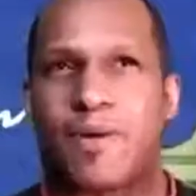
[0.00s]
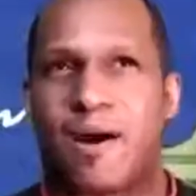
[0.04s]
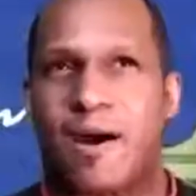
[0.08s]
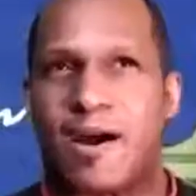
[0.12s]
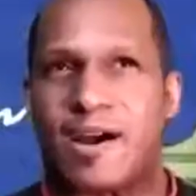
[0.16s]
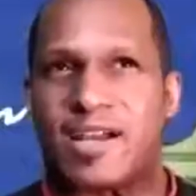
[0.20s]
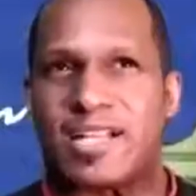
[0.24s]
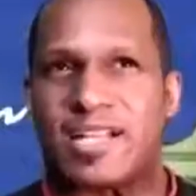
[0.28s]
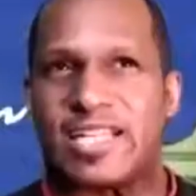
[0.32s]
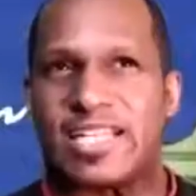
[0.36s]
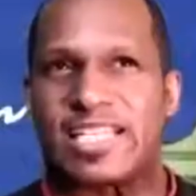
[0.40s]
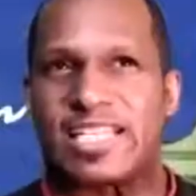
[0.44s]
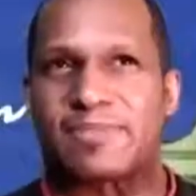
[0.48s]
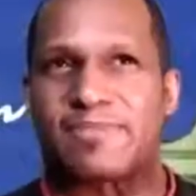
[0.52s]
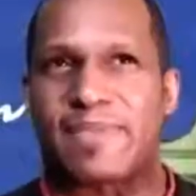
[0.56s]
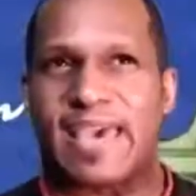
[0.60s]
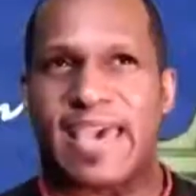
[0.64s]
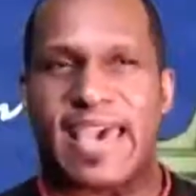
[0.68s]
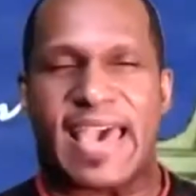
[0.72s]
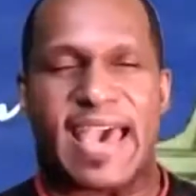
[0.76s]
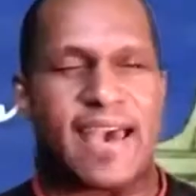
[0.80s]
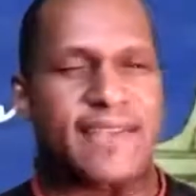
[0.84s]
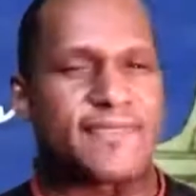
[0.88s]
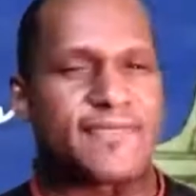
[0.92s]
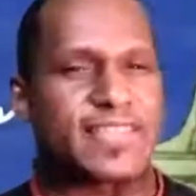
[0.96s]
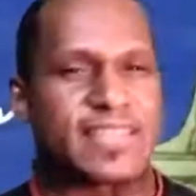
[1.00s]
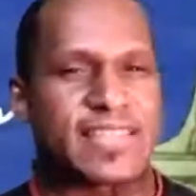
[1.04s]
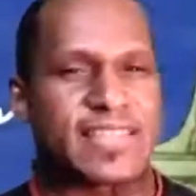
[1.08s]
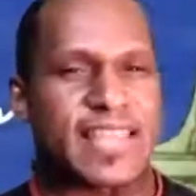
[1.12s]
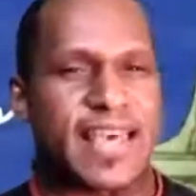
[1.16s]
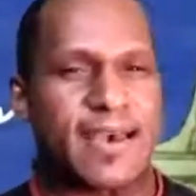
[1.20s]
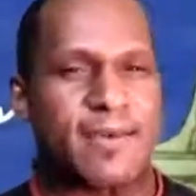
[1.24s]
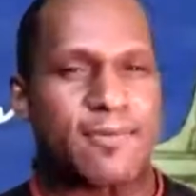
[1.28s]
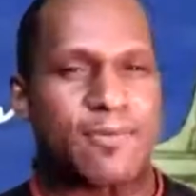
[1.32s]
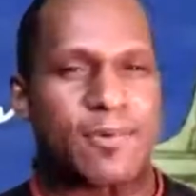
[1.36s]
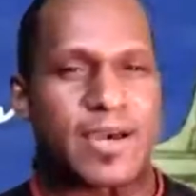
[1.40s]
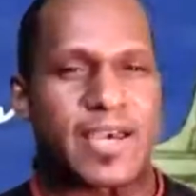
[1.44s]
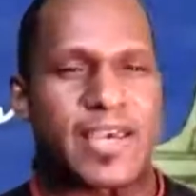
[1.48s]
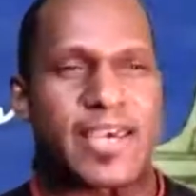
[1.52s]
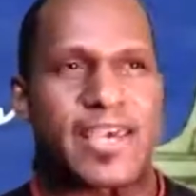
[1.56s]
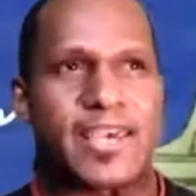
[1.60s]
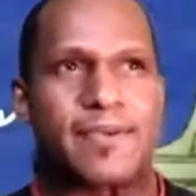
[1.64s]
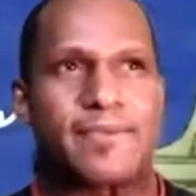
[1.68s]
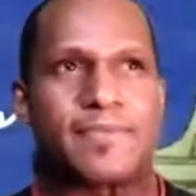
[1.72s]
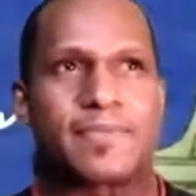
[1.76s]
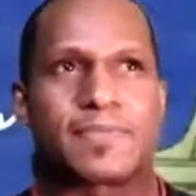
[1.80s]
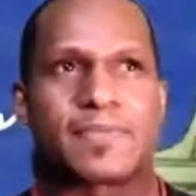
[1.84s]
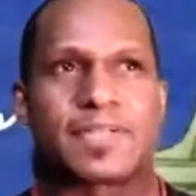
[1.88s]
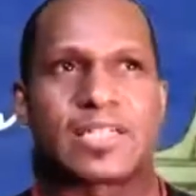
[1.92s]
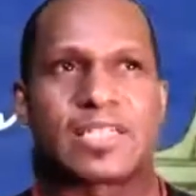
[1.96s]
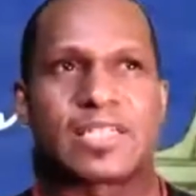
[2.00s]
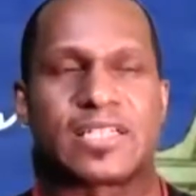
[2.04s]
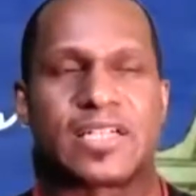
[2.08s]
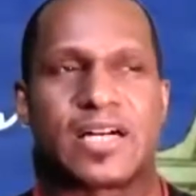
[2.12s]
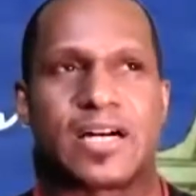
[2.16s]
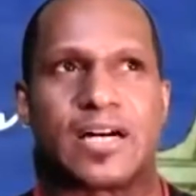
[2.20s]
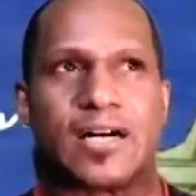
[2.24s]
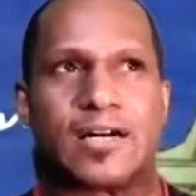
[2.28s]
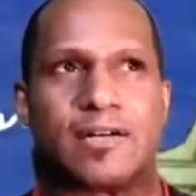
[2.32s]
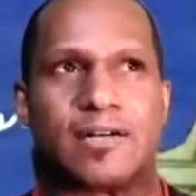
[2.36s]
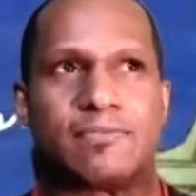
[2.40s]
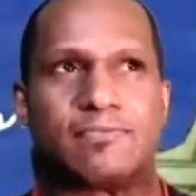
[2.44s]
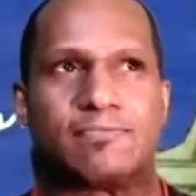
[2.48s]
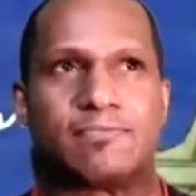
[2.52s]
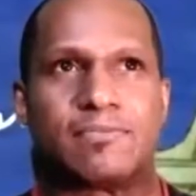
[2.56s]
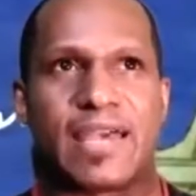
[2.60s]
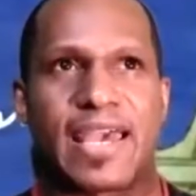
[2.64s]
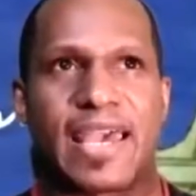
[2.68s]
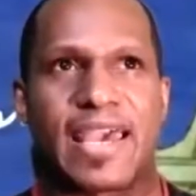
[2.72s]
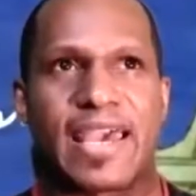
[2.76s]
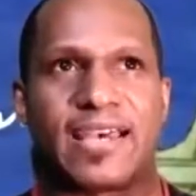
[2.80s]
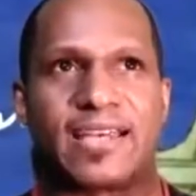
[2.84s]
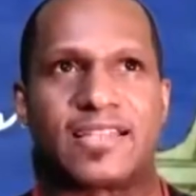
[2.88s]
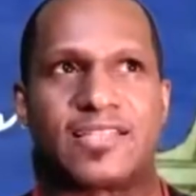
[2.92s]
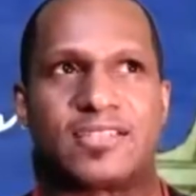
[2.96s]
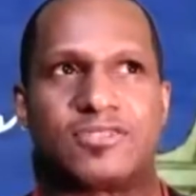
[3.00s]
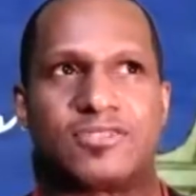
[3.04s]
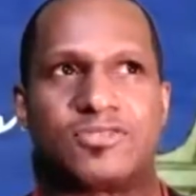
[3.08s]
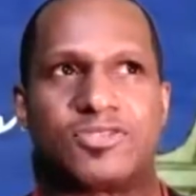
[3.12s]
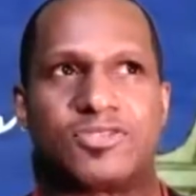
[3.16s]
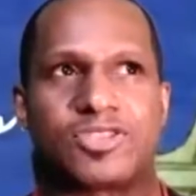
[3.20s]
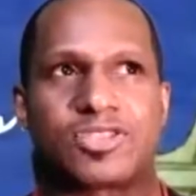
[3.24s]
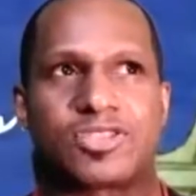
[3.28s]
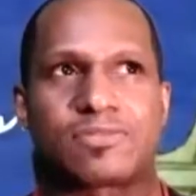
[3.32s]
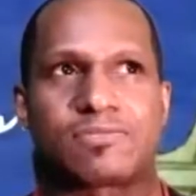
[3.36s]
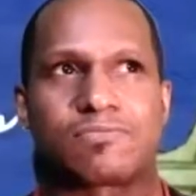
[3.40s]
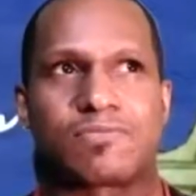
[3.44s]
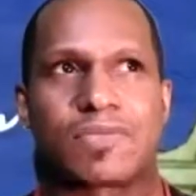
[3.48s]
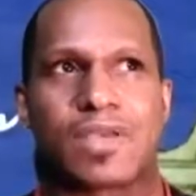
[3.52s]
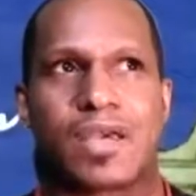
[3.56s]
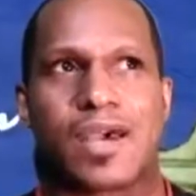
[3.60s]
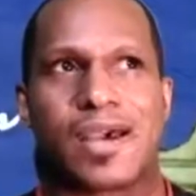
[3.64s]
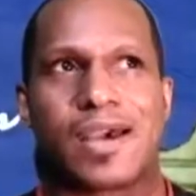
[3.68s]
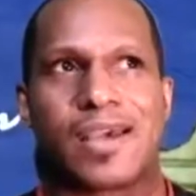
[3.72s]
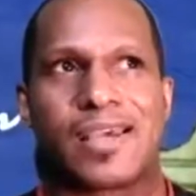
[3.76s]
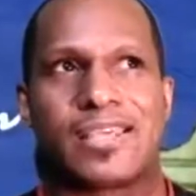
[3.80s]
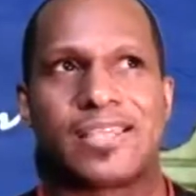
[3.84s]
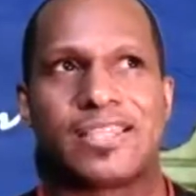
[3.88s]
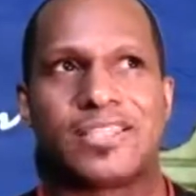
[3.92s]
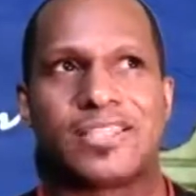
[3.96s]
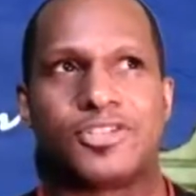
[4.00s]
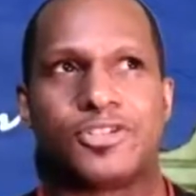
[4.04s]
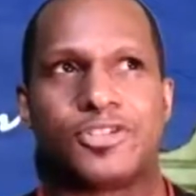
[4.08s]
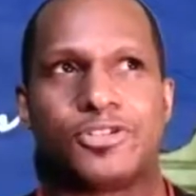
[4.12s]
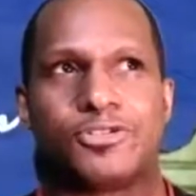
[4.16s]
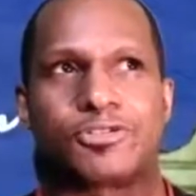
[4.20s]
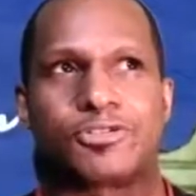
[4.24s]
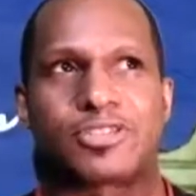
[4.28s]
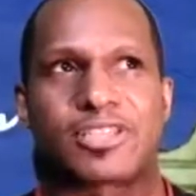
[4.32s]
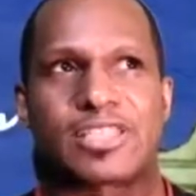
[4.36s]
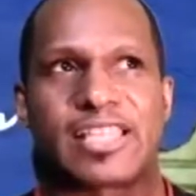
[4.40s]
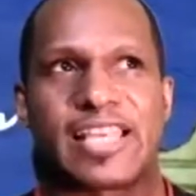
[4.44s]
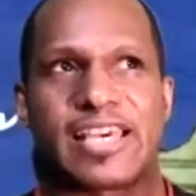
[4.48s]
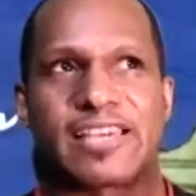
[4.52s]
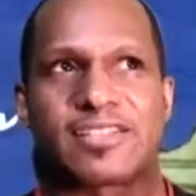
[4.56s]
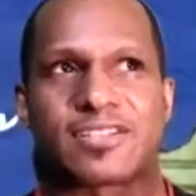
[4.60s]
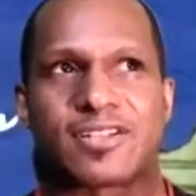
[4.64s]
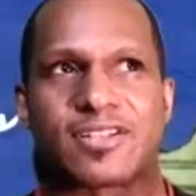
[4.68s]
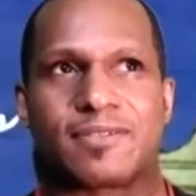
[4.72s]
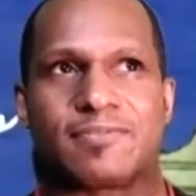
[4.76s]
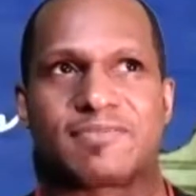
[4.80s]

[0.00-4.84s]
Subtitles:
parties may have it that way, but and usually